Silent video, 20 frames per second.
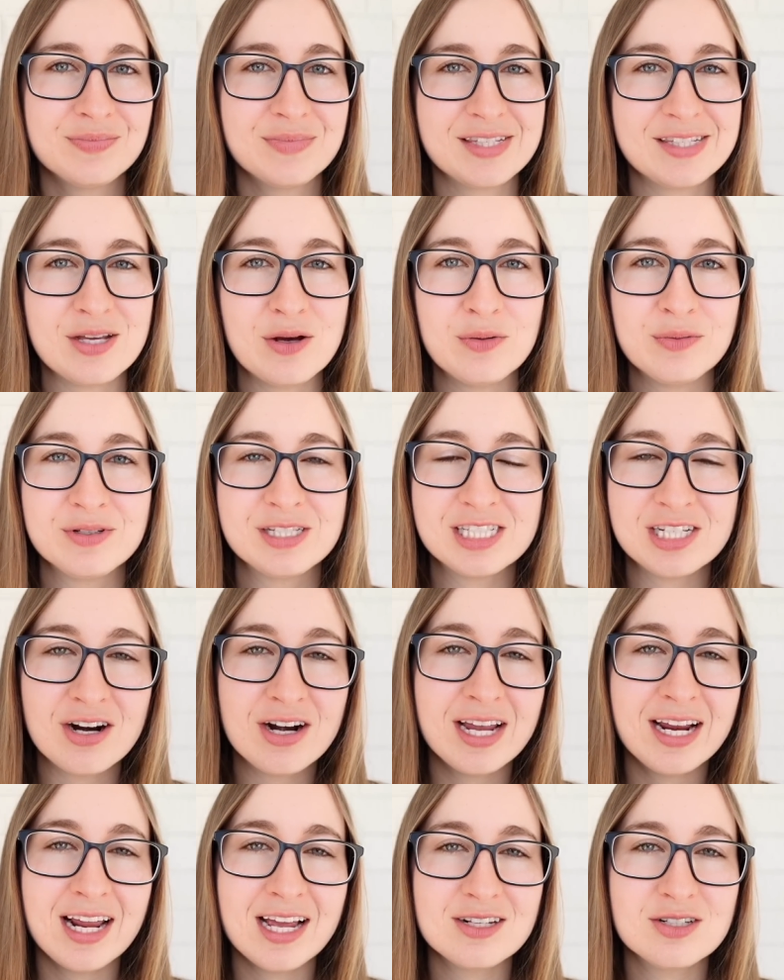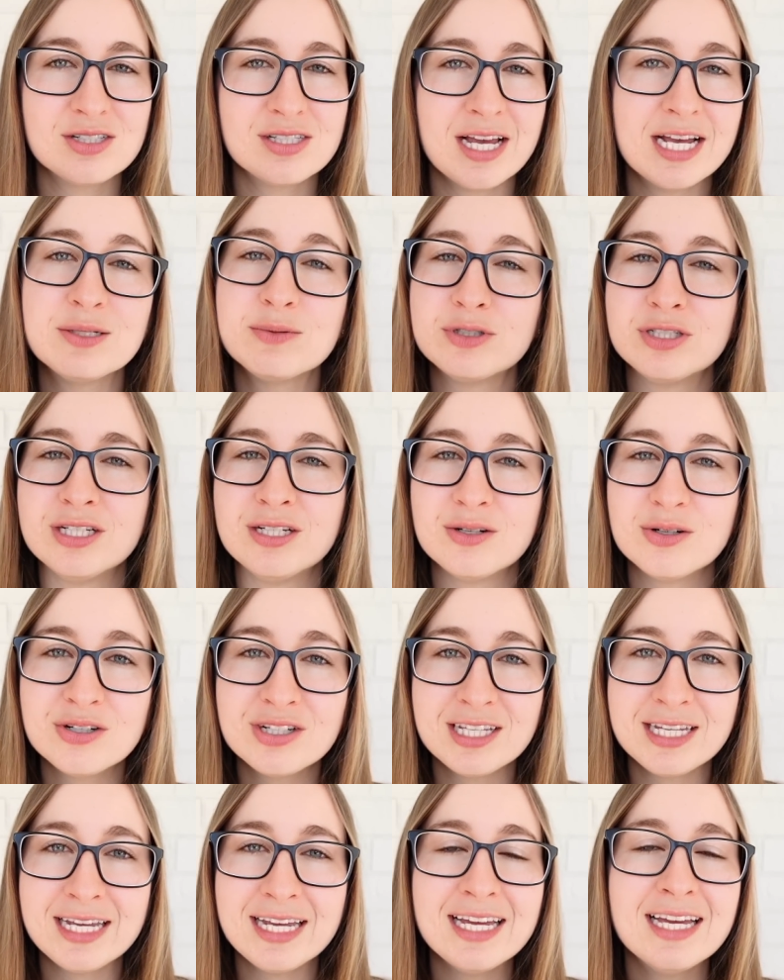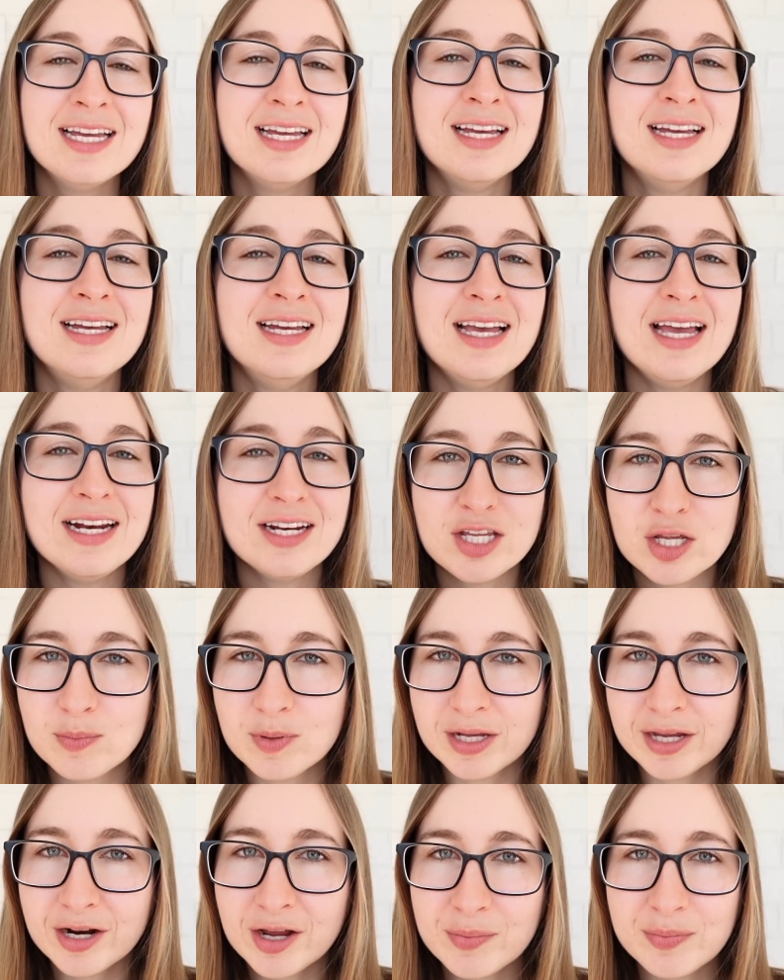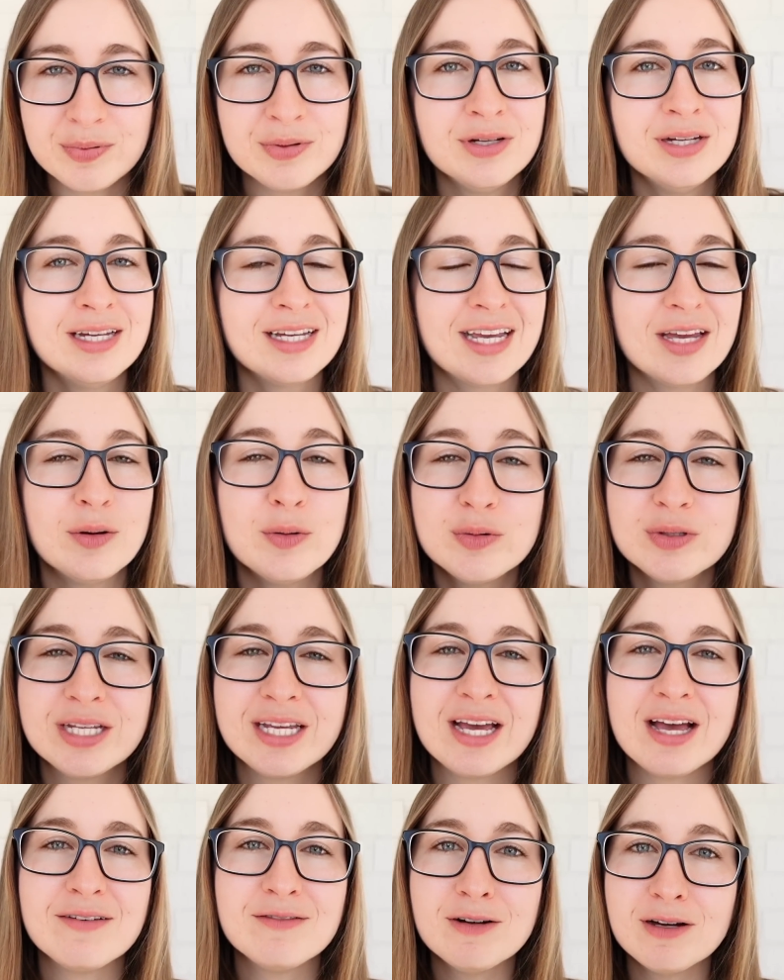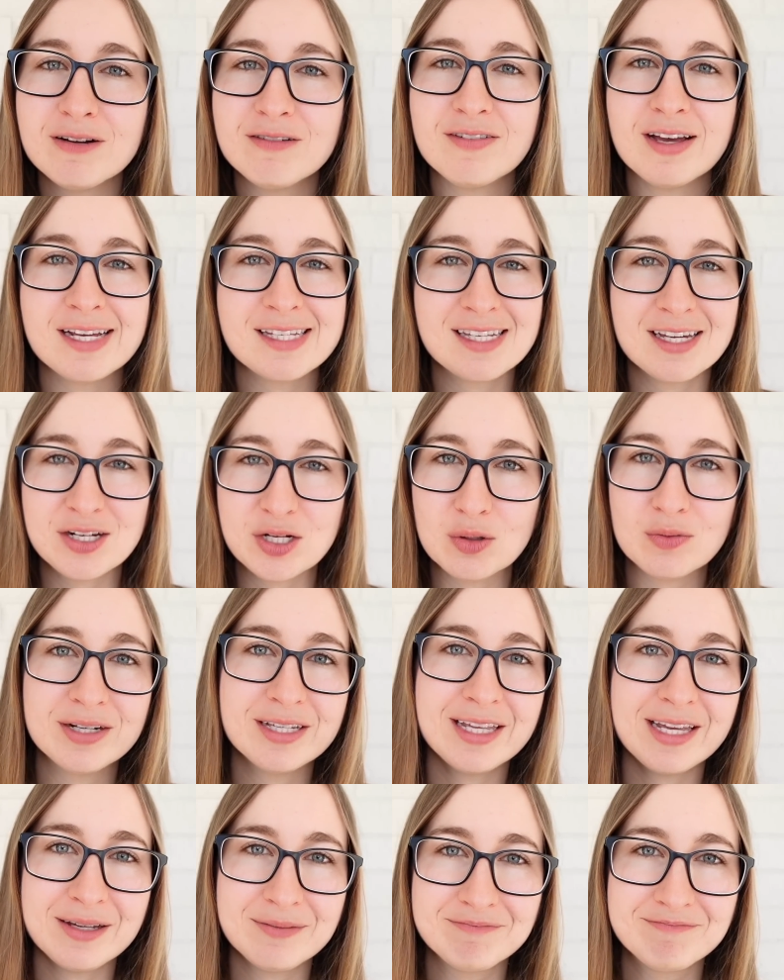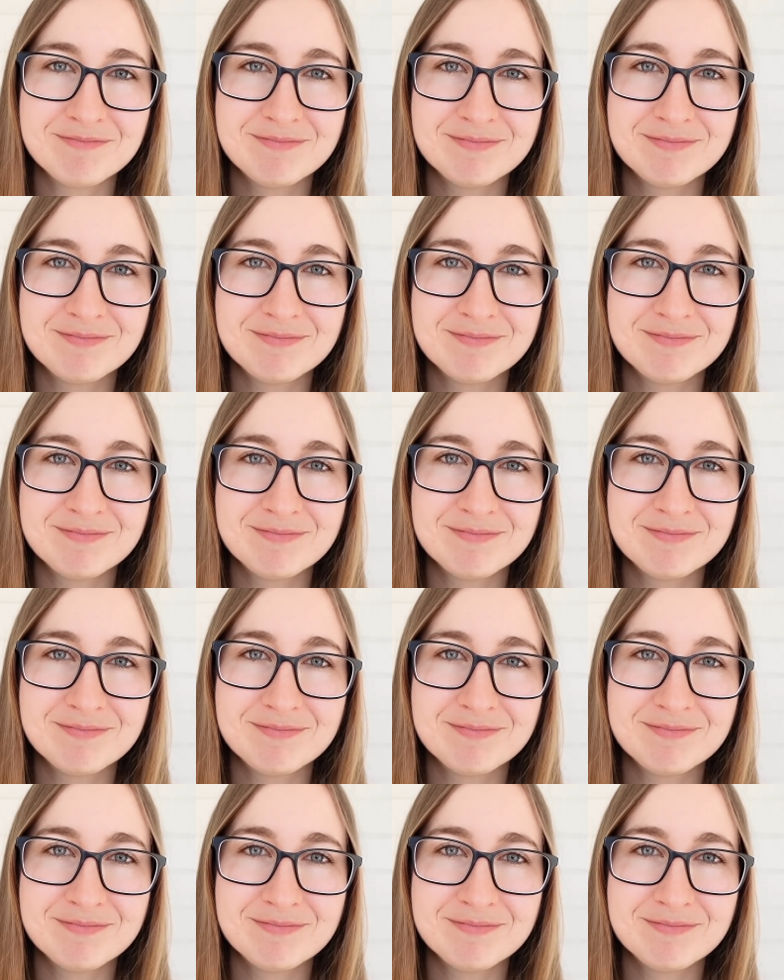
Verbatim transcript: So starting an exercise routine early and keeping it up can only have good effects on you, really,